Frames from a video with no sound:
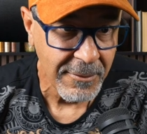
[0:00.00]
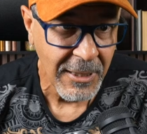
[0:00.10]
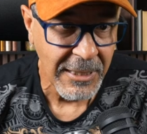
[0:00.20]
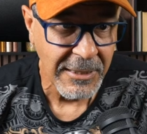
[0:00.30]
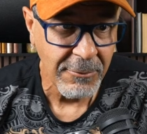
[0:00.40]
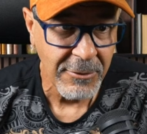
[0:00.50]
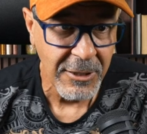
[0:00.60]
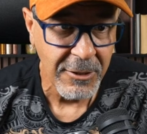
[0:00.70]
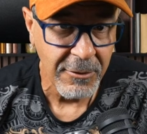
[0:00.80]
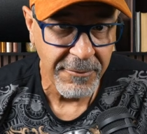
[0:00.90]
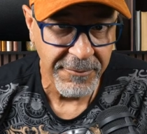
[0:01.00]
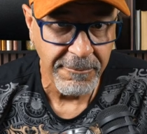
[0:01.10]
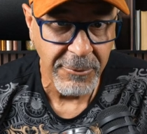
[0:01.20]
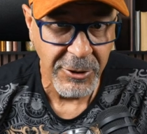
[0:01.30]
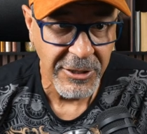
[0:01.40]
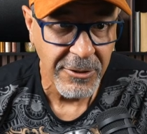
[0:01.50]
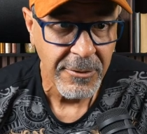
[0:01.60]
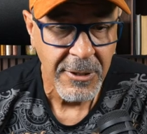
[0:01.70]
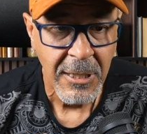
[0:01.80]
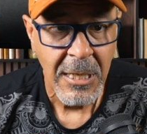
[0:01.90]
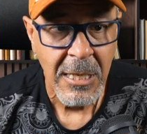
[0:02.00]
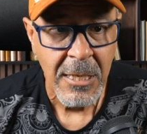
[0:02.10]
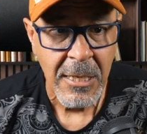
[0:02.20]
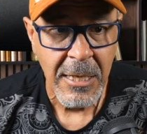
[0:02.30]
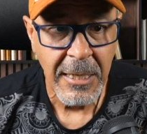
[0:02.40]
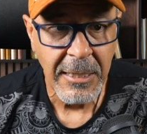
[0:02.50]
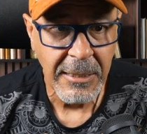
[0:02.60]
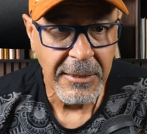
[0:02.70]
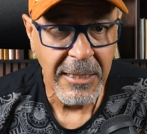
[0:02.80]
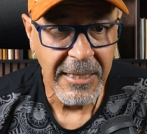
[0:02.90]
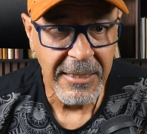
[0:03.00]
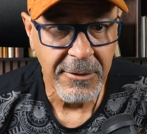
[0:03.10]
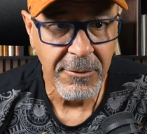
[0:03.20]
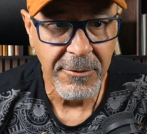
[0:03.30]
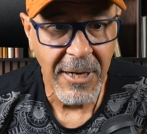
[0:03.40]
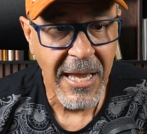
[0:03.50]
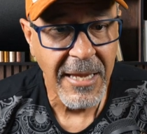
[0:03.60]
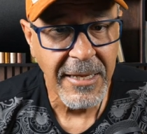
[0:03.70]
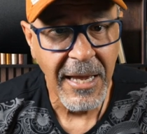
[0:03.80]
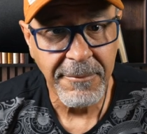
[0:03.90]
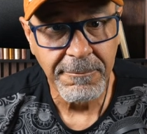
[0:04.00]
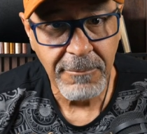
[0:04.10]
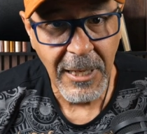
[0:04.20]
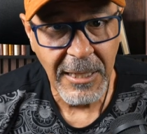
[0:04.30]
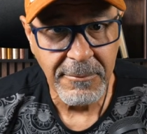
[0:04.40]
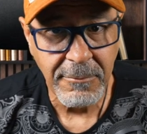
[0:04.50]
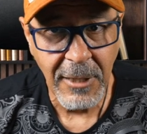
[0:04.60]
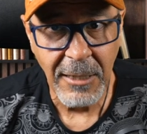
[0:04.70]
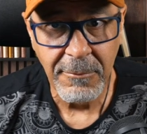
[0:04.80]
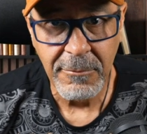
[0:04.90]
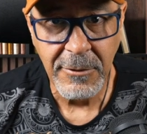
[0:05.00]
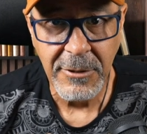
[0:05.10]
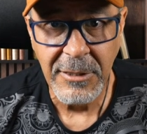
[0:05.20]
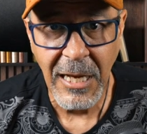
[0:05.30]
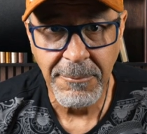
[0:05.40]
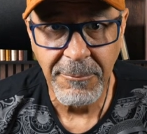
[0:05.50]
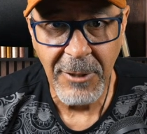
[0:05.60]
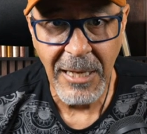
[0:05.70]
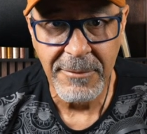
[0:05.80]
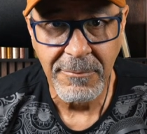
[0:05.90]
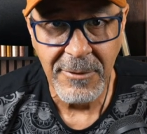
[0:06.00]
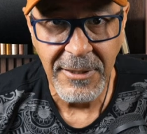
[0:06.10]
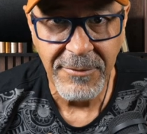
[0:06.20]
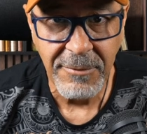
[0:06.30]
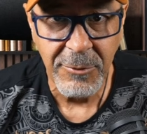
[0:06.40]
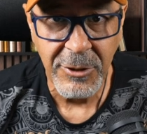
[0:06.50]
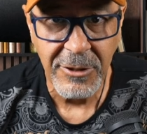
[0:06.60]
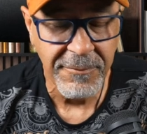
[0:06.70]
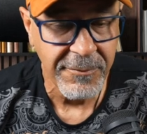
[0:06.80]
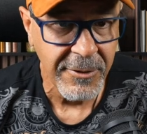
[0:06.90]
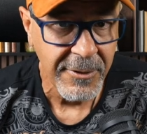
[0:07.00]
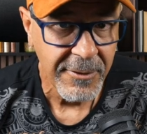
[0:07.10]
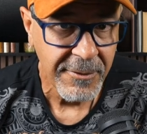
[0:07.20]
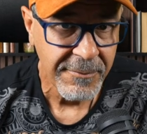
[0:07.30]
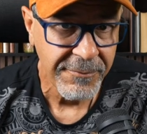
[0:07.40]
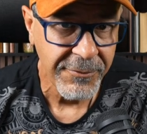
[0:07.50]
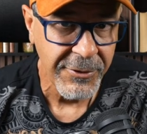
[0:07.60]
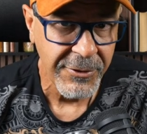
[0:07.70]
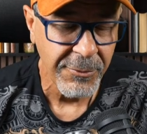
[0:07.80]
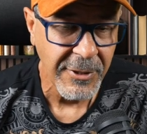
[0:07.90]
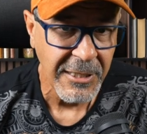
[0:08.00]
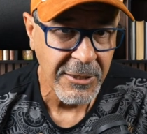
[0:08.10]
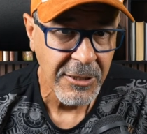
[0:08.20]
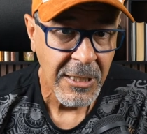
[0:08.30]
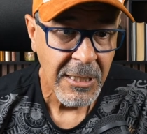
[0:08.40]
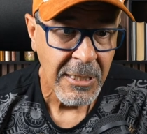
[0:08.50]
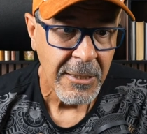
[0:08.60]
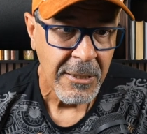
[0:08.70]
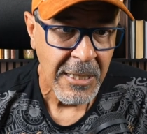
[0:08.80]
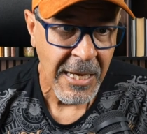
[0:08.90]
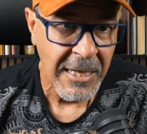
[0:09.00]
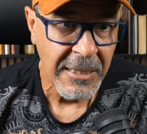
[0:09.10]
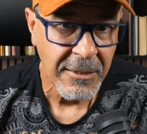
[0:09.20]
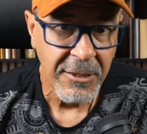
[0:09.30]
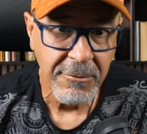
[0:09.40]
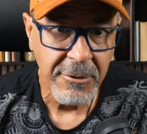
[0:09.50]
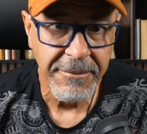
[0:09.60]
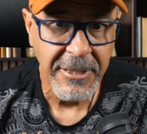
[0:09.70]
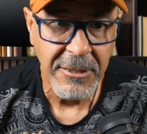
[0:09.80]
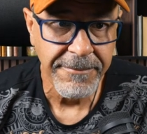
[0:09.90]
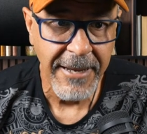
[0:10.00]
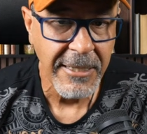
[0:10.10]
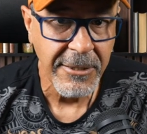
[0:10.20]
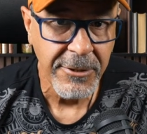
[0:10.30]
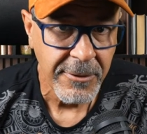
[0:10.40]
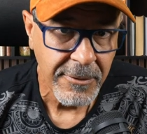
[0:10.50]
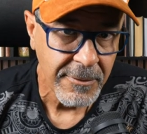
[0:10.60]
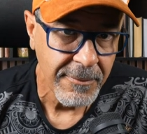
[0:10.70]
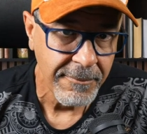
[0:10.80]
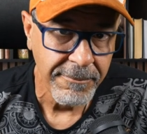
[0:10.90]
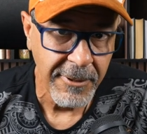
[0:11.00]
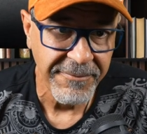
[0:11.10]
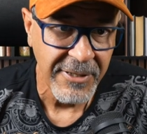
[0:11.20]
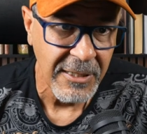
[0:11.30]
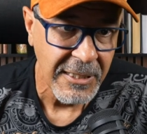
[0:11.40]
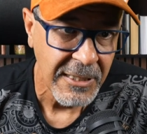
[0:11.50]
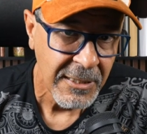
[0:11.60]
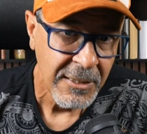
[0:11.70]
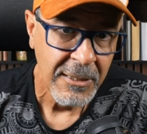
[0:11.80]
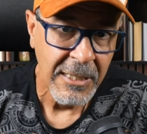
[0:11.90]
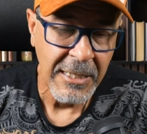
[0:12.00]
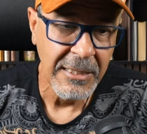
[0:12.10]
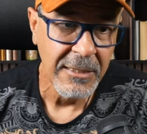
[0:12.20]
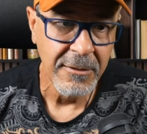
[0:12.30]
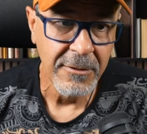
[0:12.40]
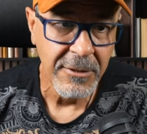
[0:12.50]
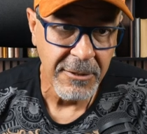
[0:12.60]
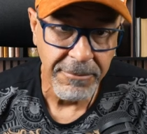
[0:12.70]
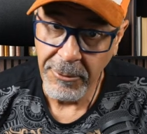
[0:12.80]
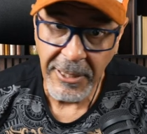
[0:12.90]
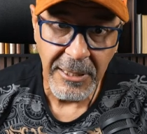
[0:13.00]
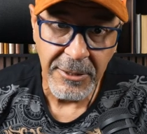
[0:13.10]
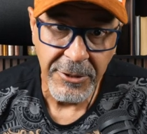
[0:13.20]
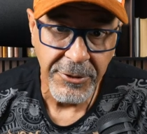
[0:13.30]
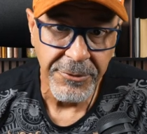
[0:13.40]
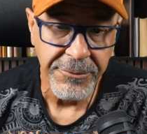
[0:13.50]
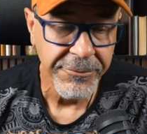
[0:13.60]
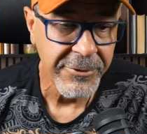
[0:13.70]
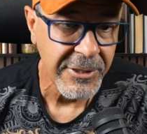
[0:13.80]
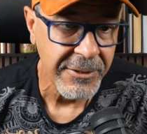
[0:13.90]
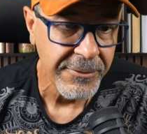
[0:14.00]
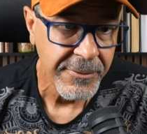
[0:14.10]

and there was a girl from Brazil, and I had told her, "Hey, yeah, I lived in Brazil for 3 years," and she was speaking Spanish perfectly, and she spoke English too. So